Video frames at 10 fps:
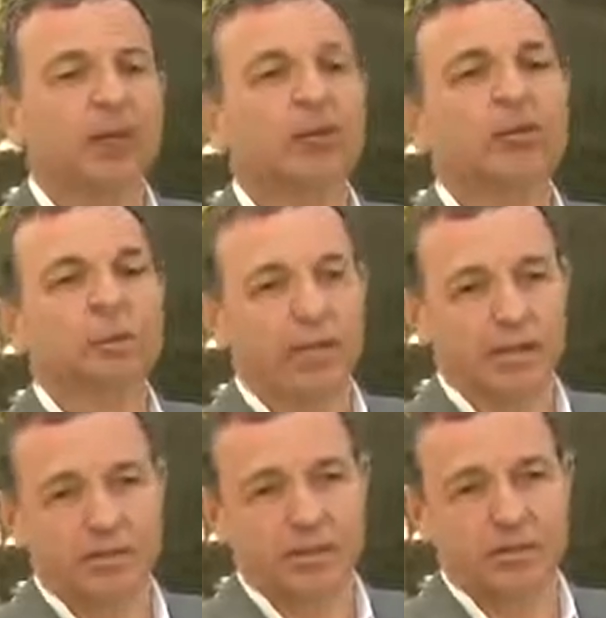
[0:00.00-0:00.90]
in new
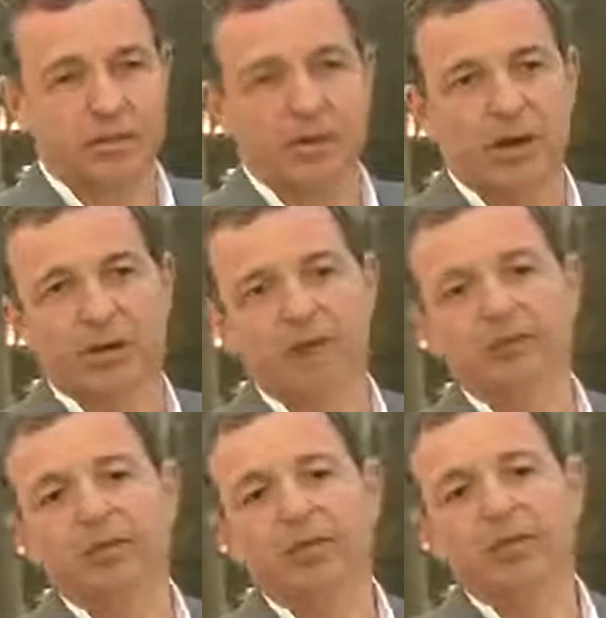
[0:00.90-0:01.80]
places as a way
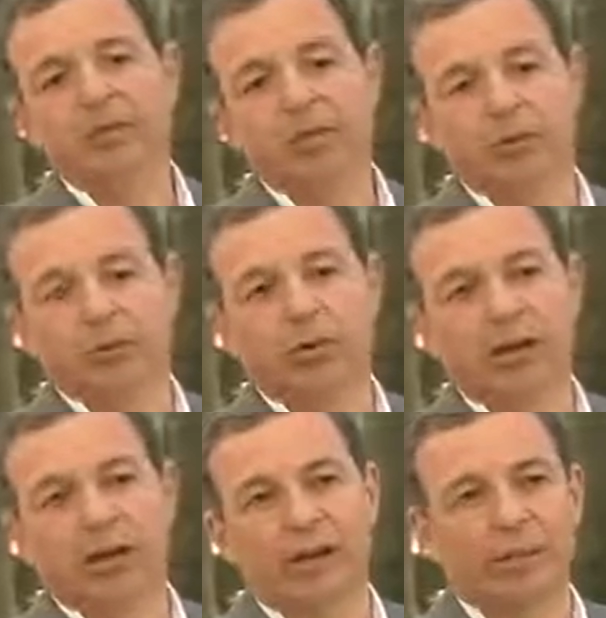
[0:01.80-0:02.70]
of
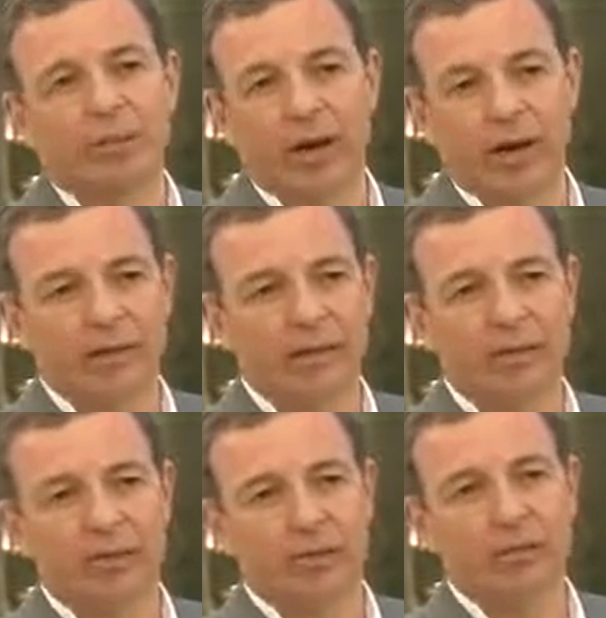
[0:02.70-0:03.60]
portraying your
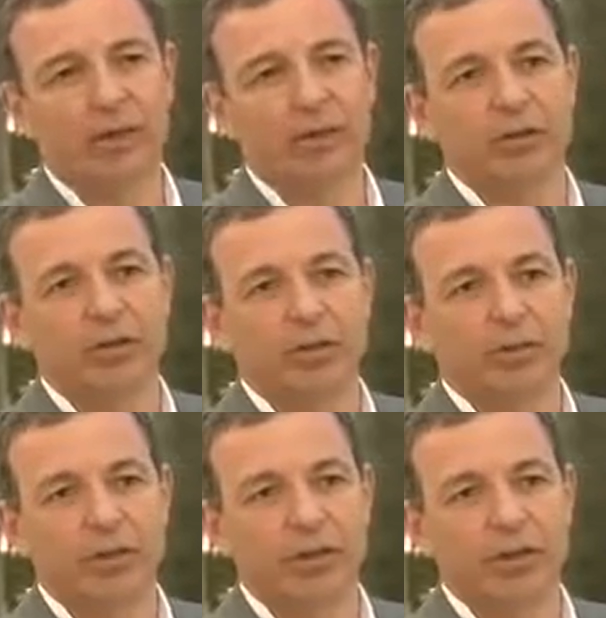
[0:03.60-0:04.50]
brand, portraying your
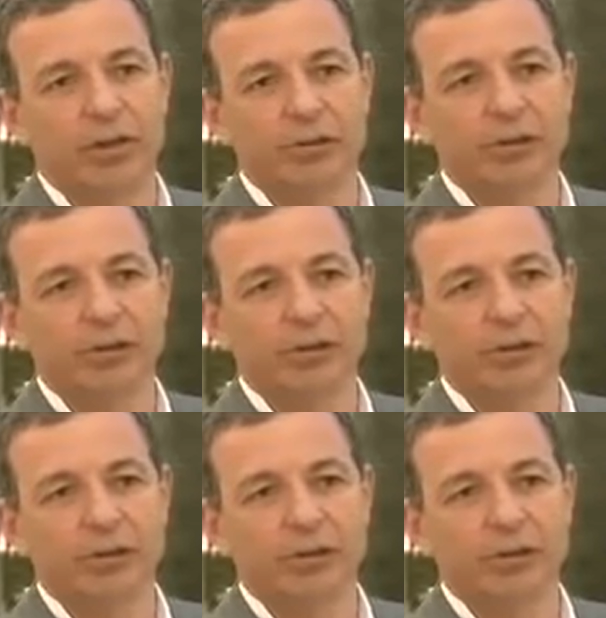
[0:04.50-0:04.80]
company